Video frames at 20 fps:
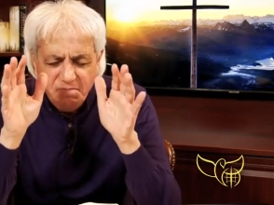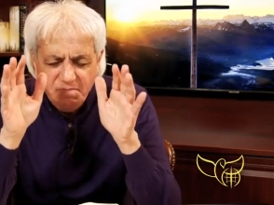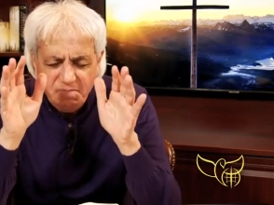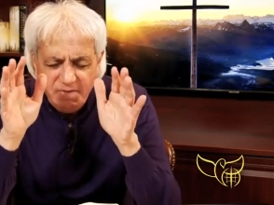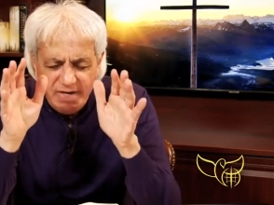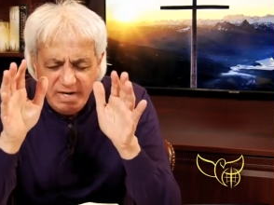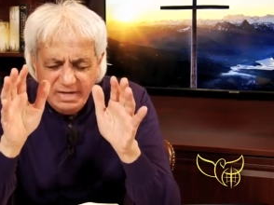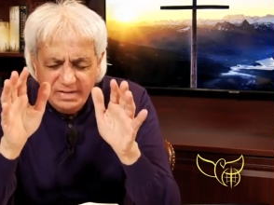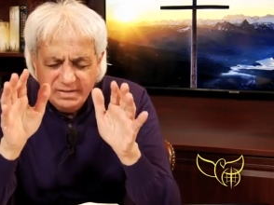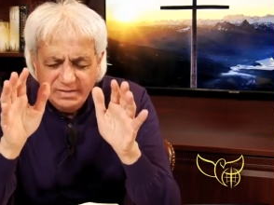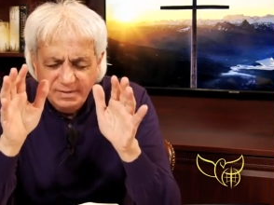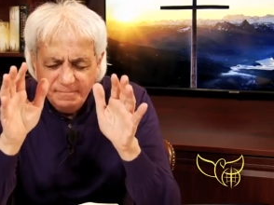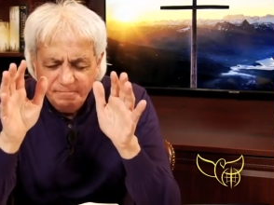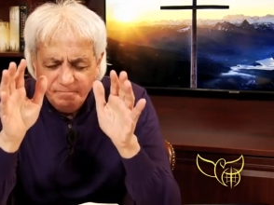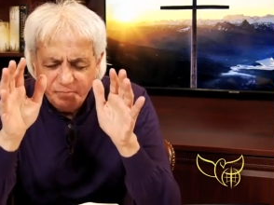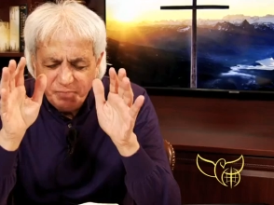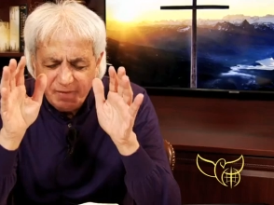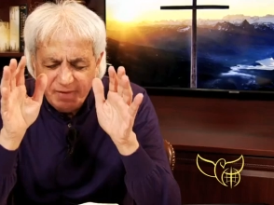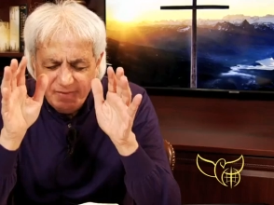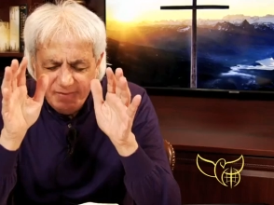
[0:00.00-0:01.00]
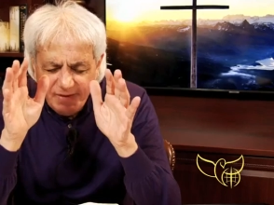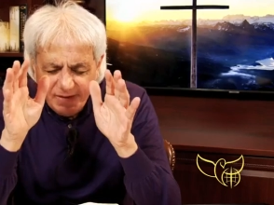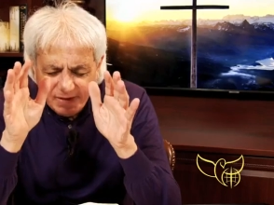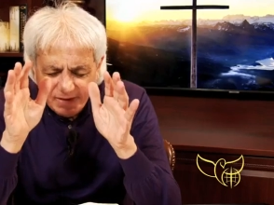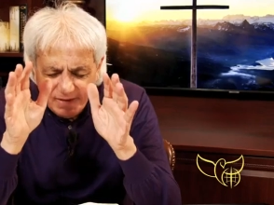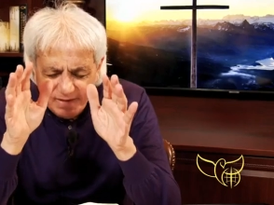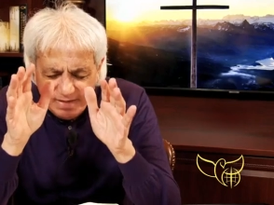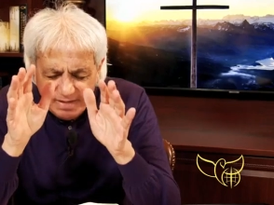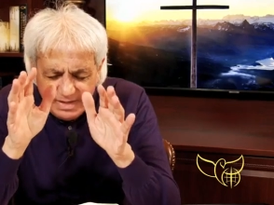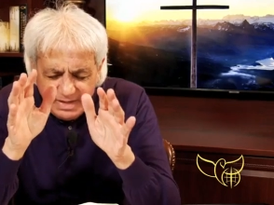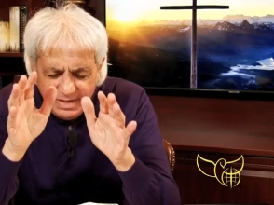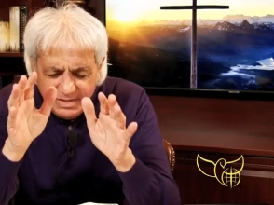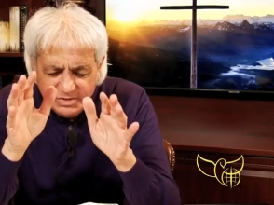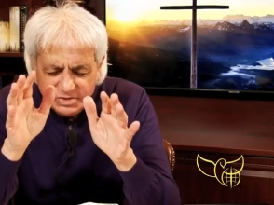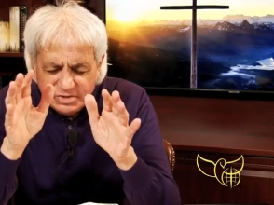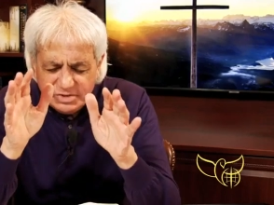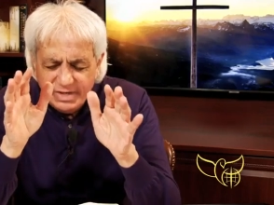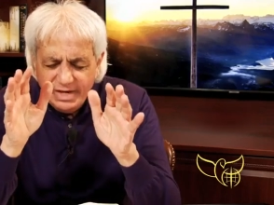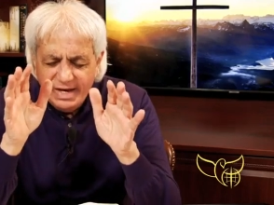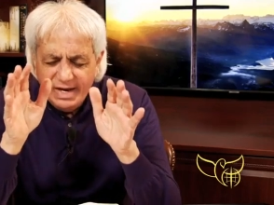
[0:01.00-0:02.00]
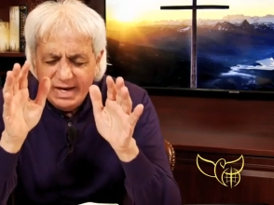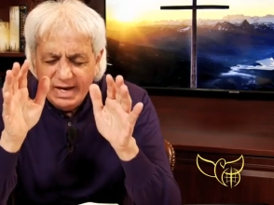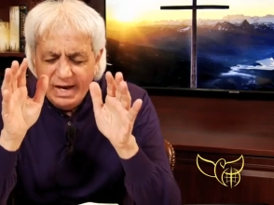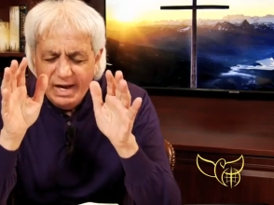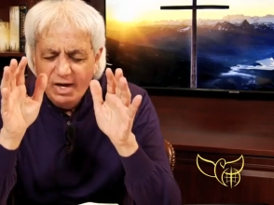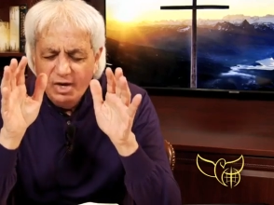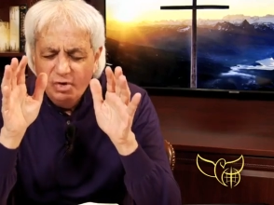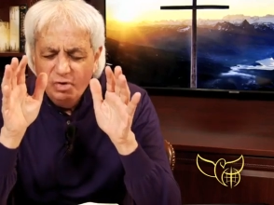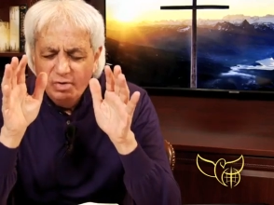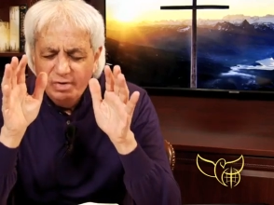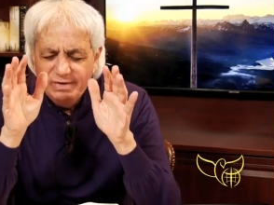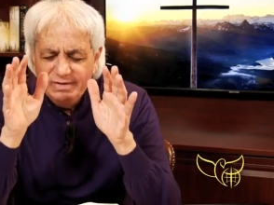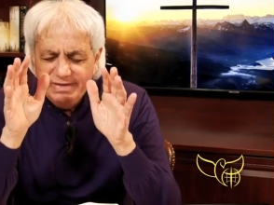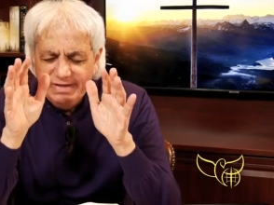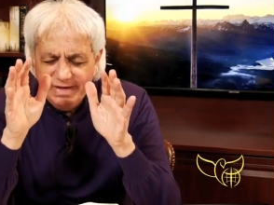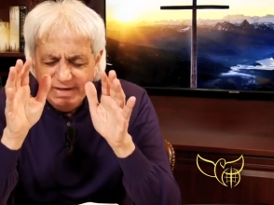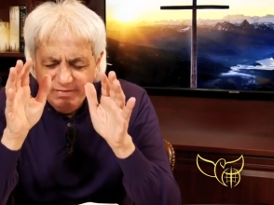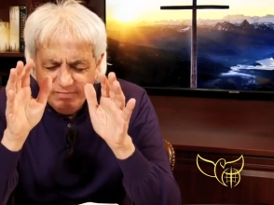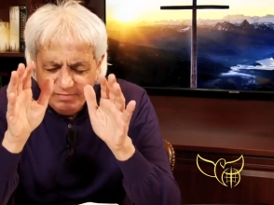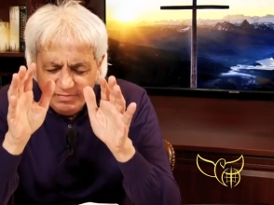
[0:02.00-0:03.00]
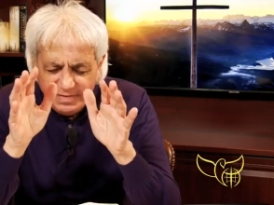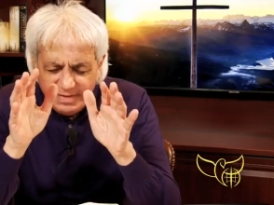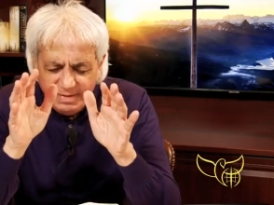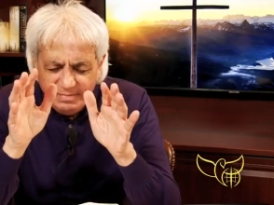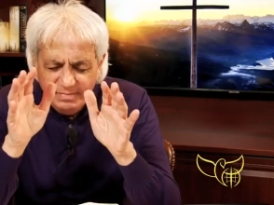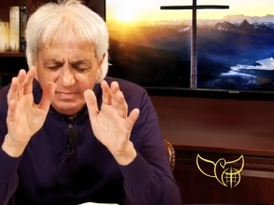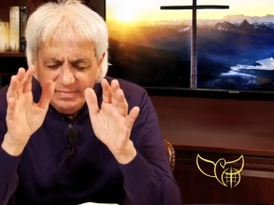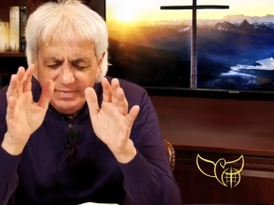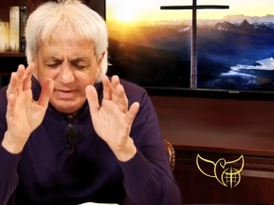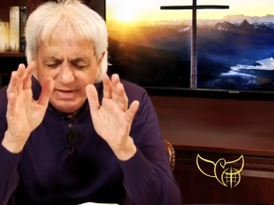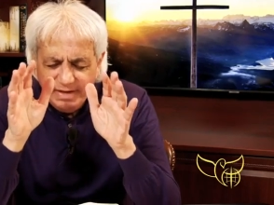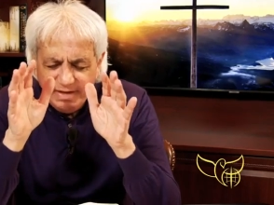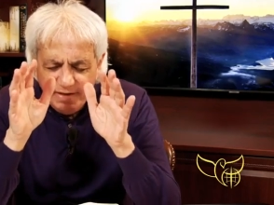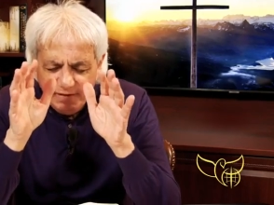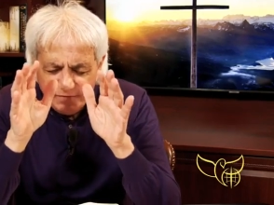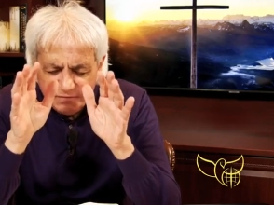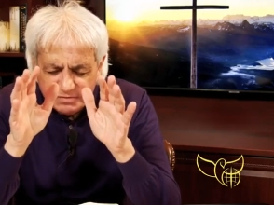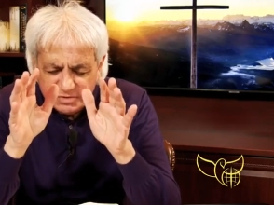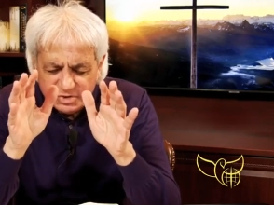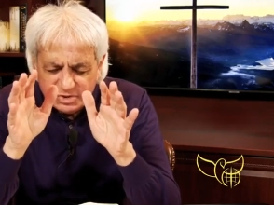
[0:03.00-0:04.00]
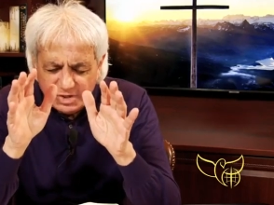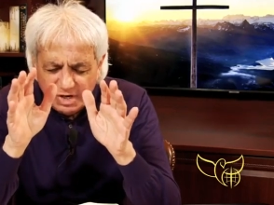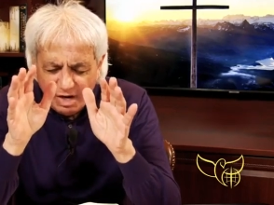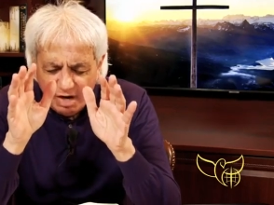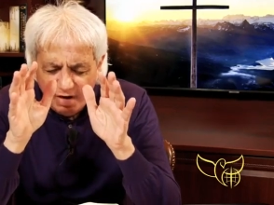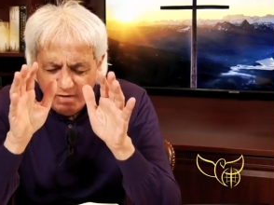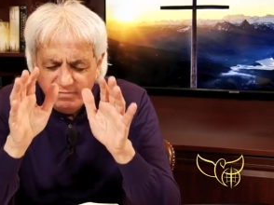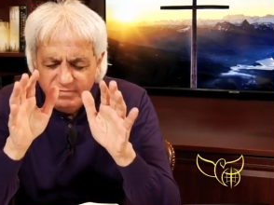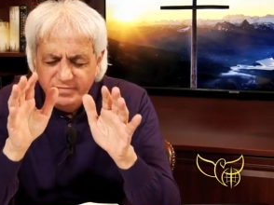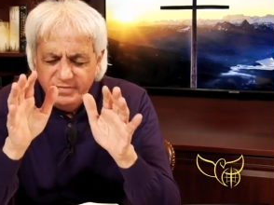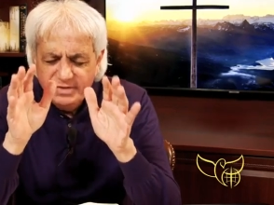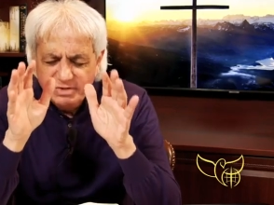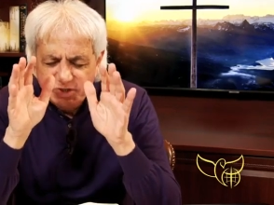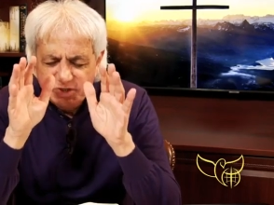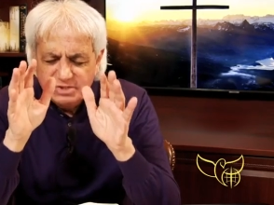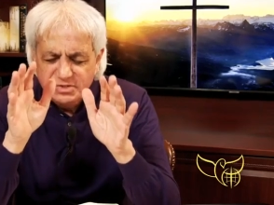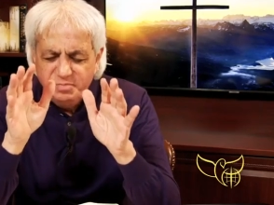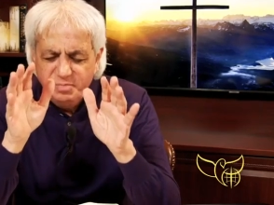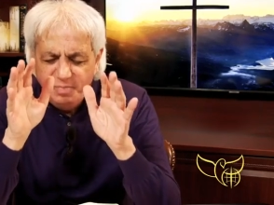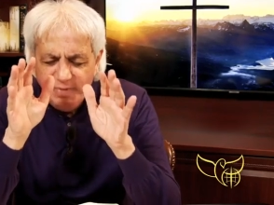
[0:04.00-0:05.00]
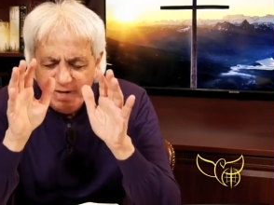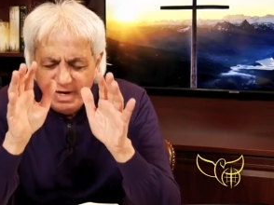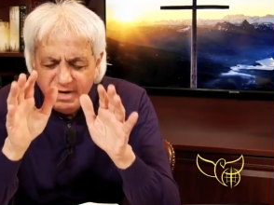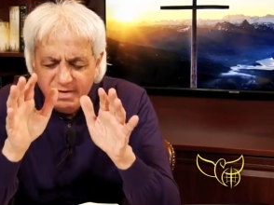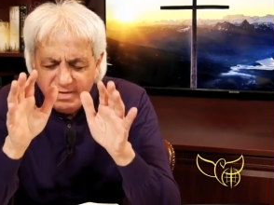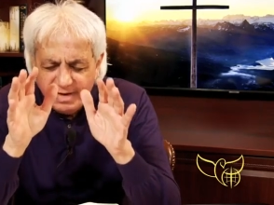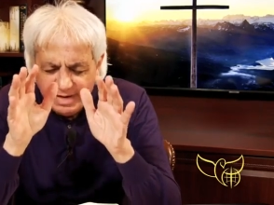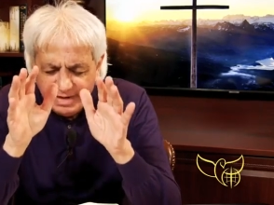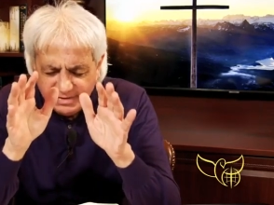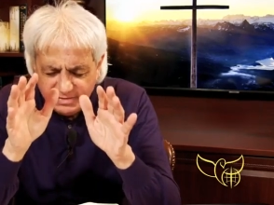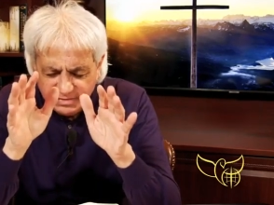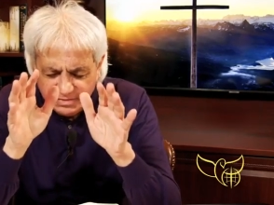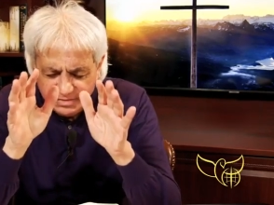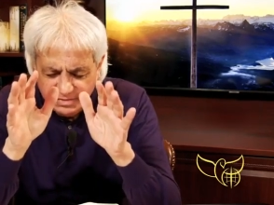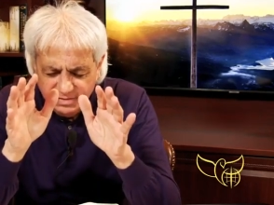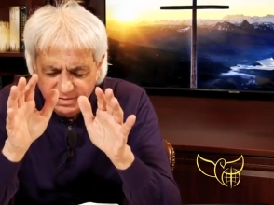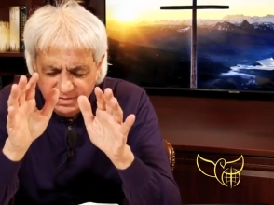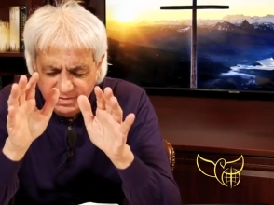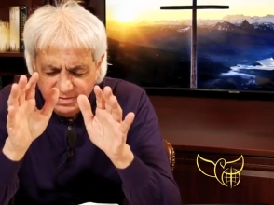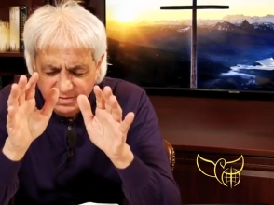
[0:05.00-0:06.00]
Meet their needs and, Lord, give them the gifts of the Spirit.